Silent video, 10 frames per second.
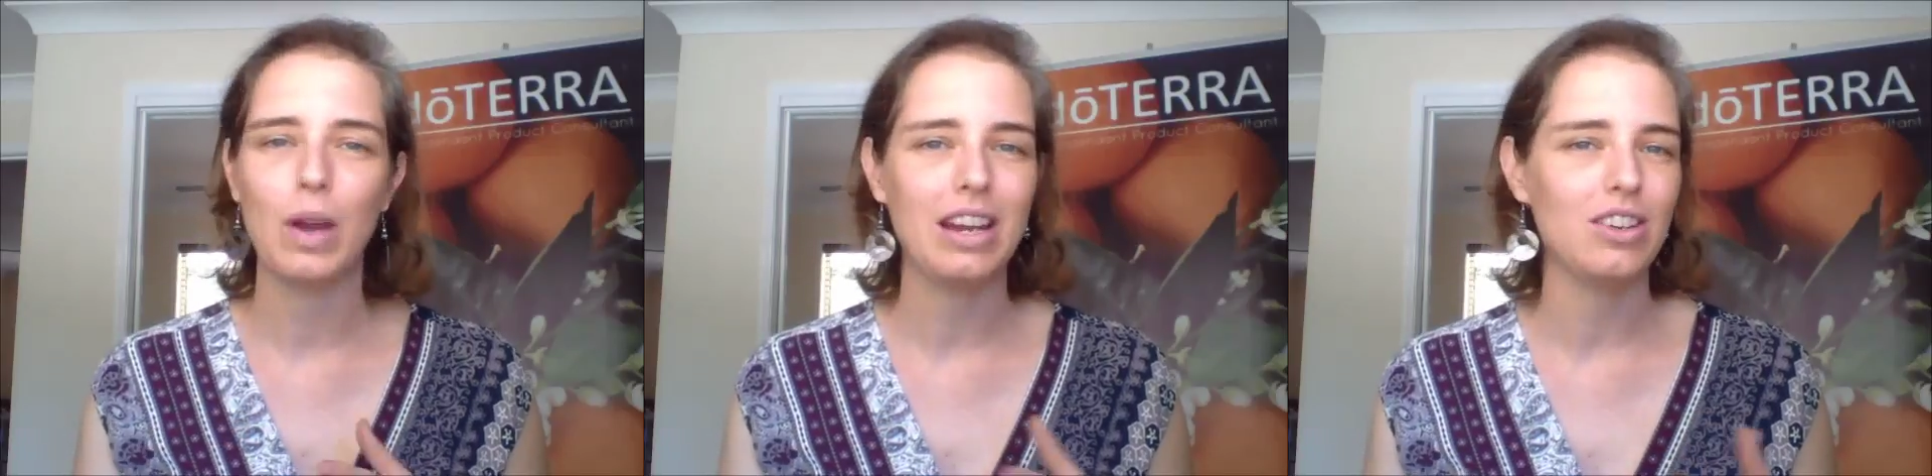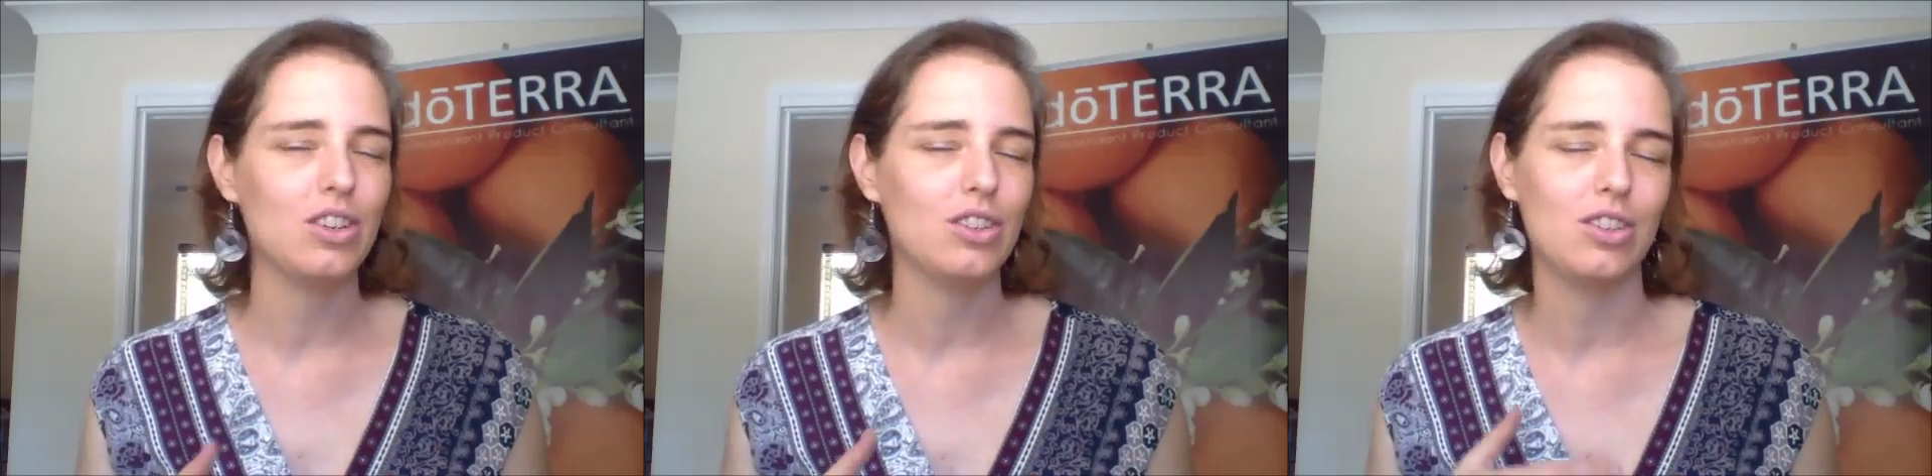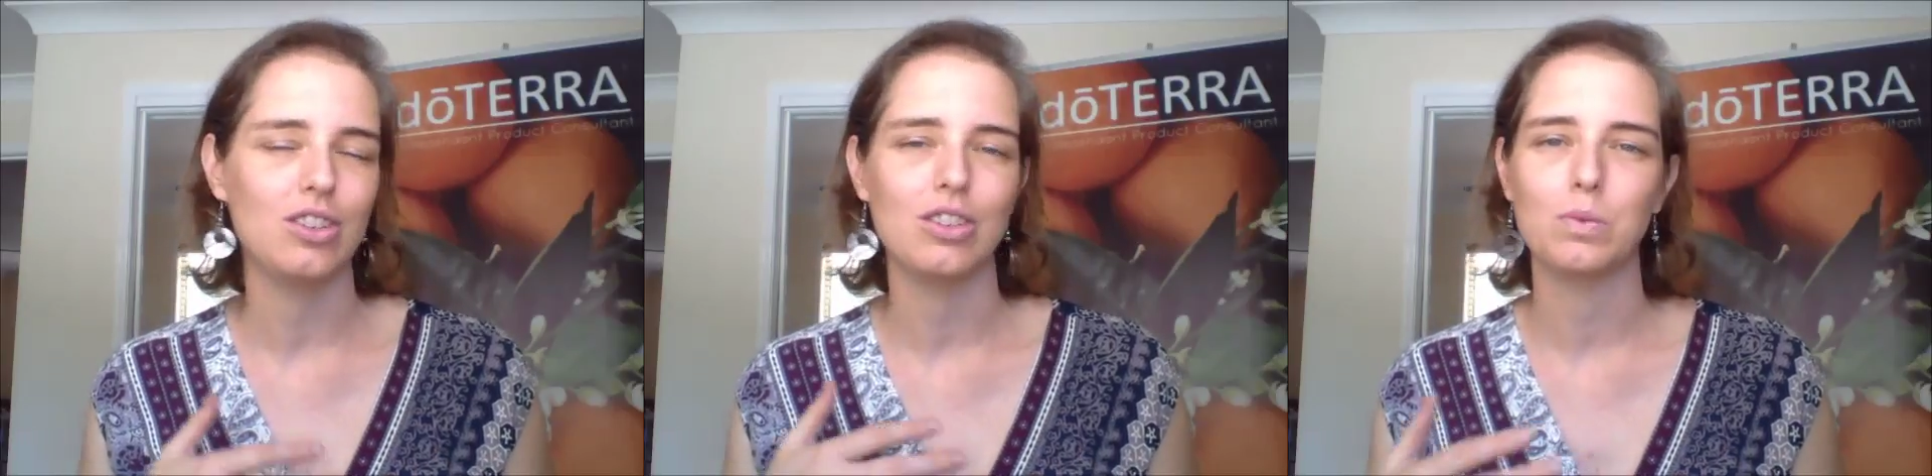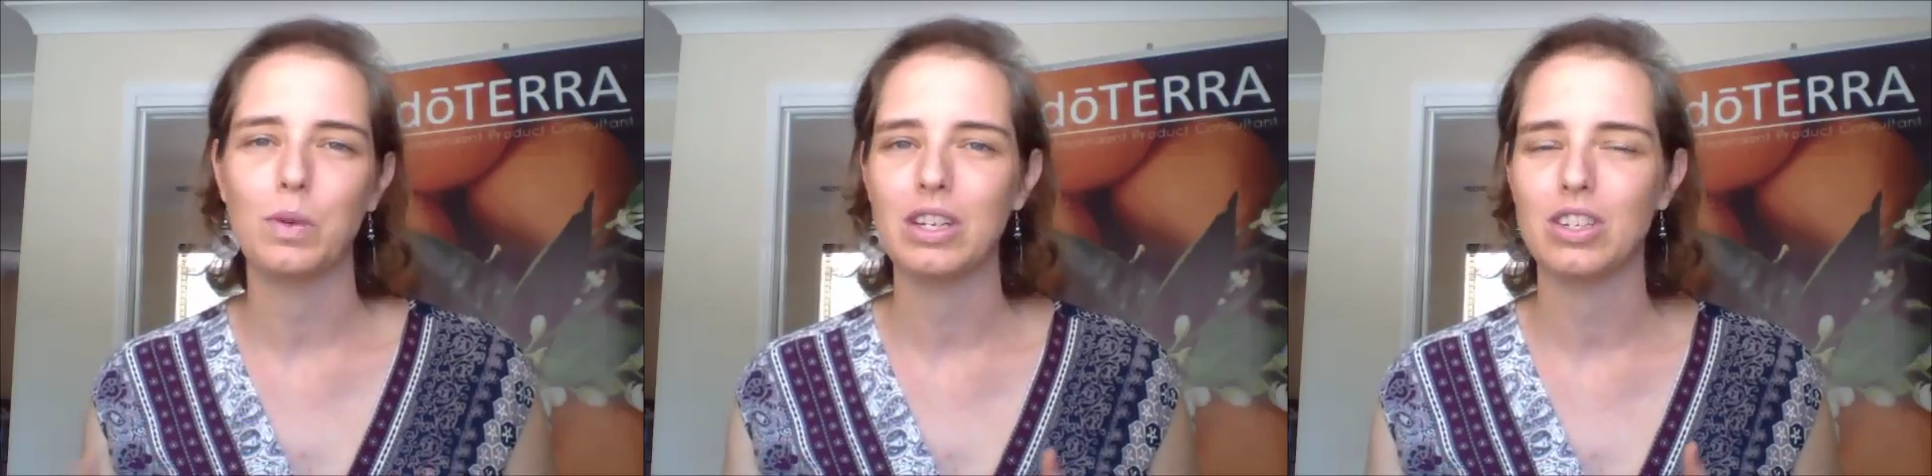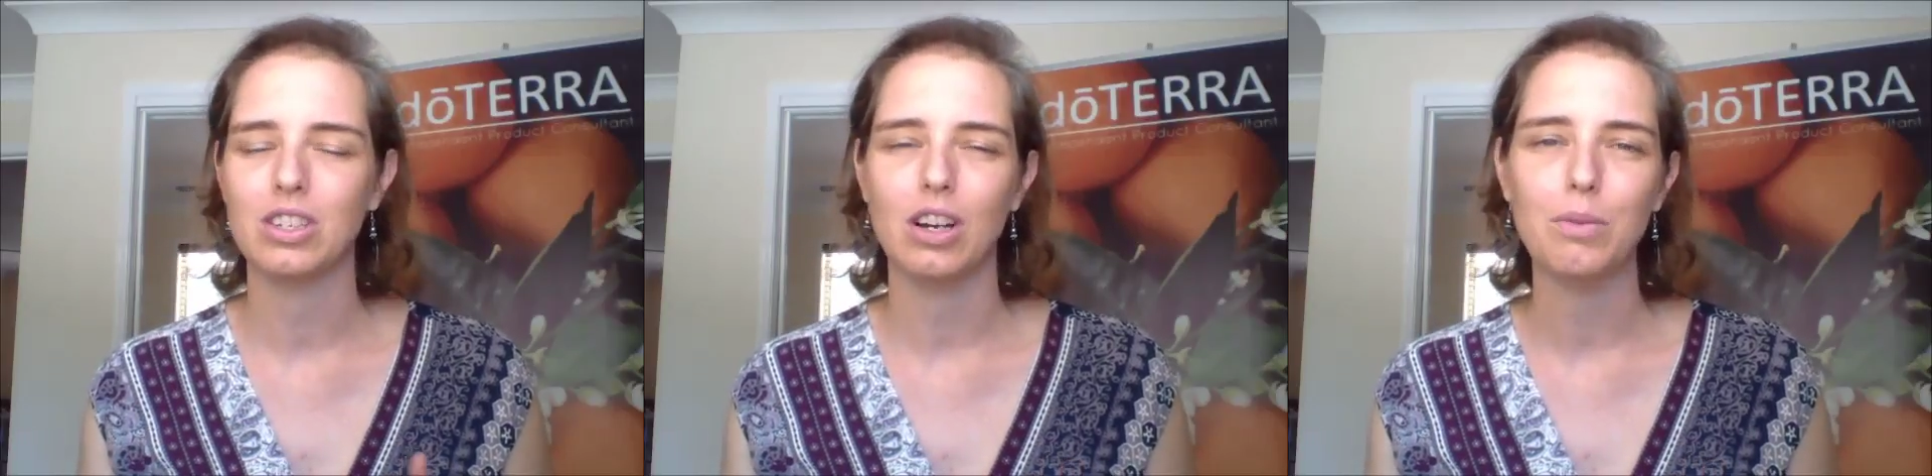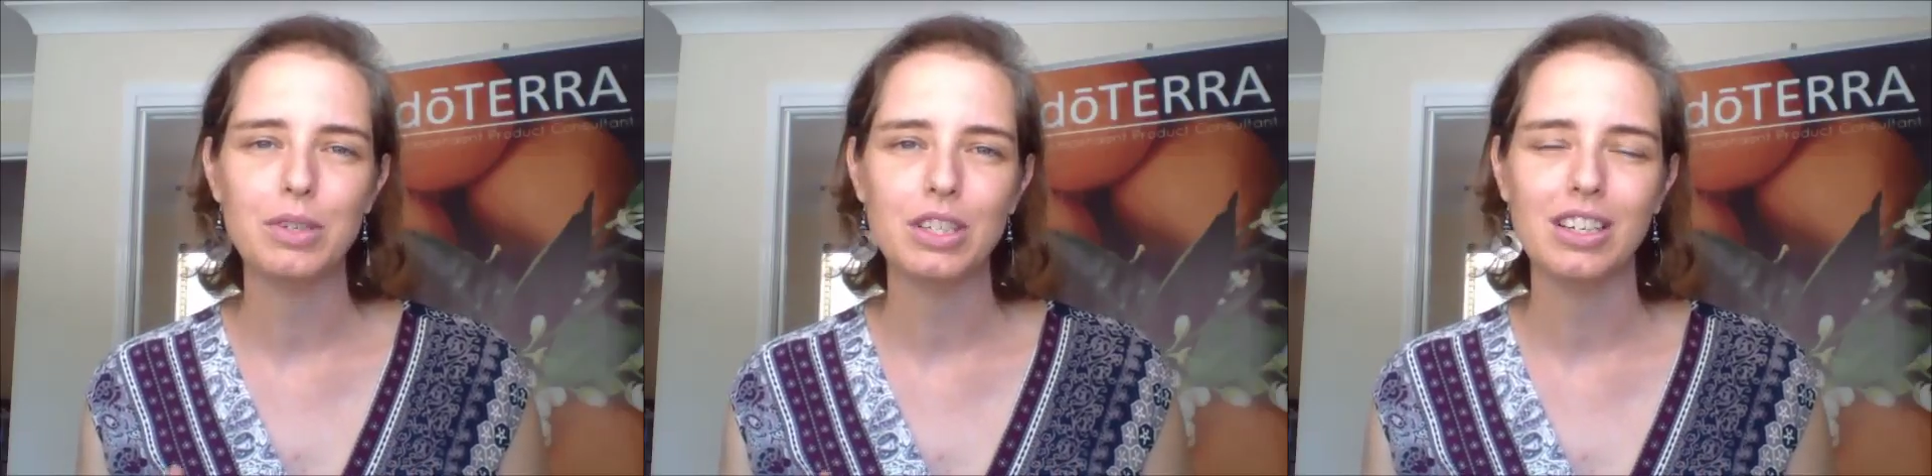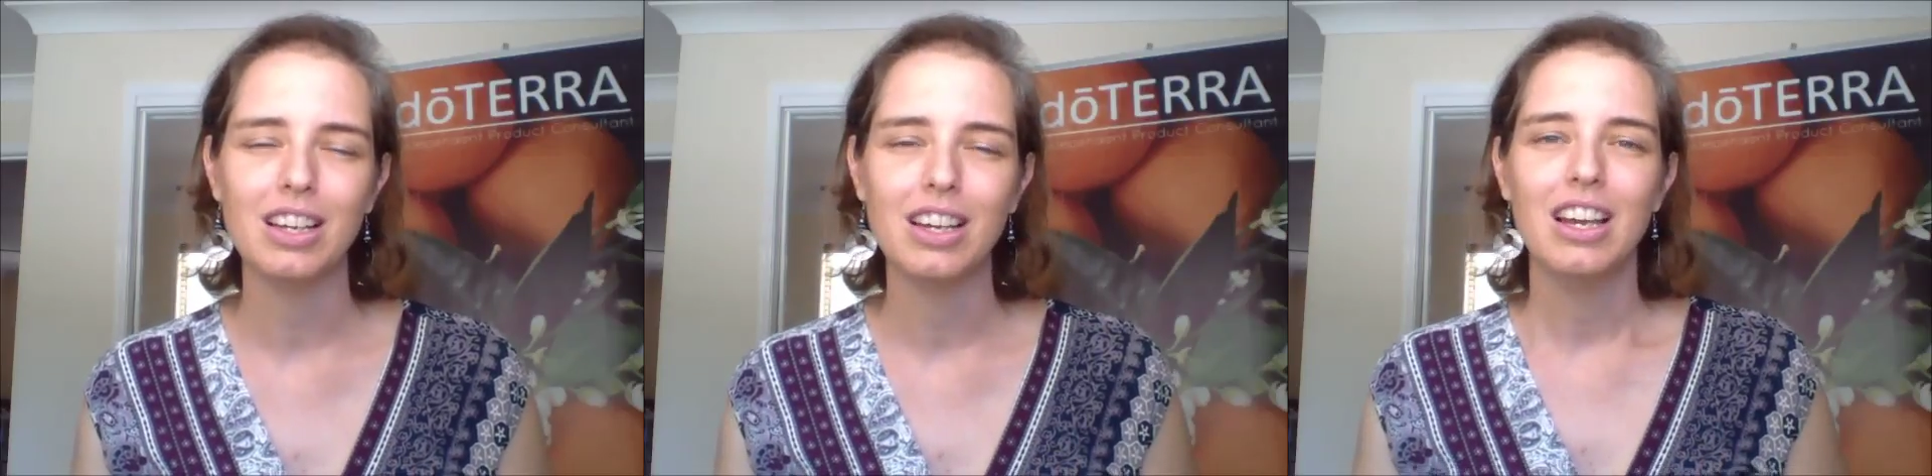when you should use which
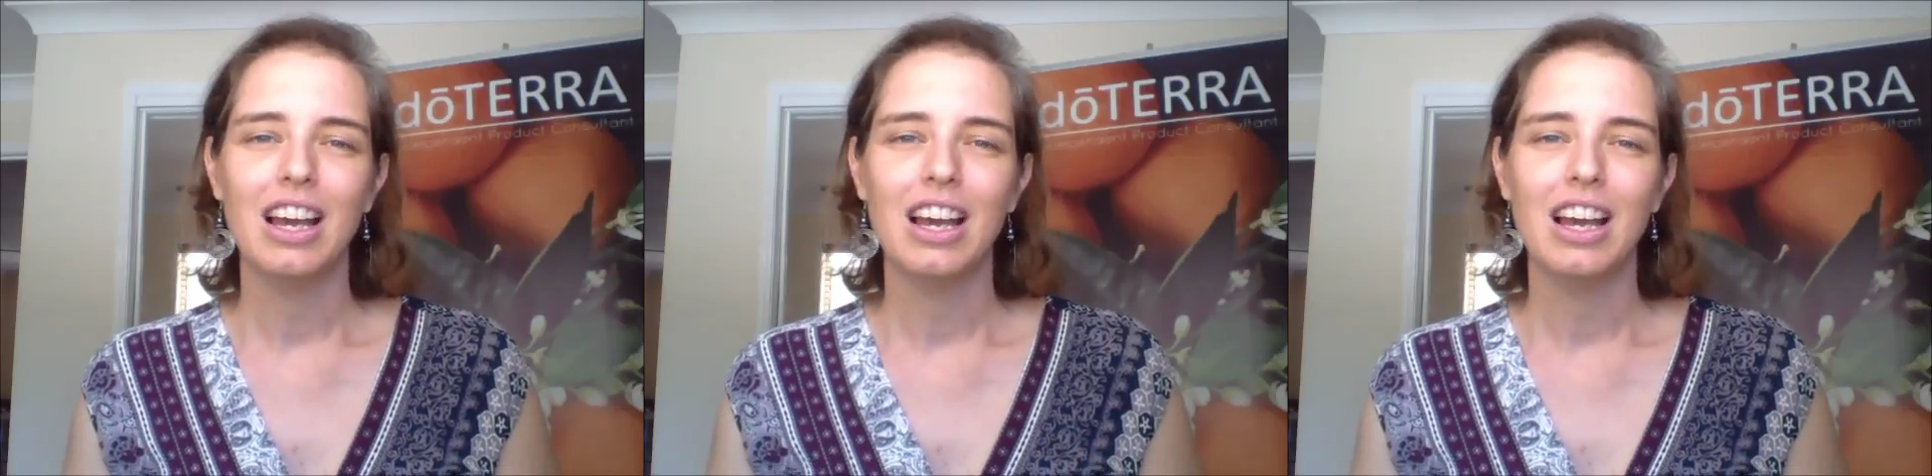option.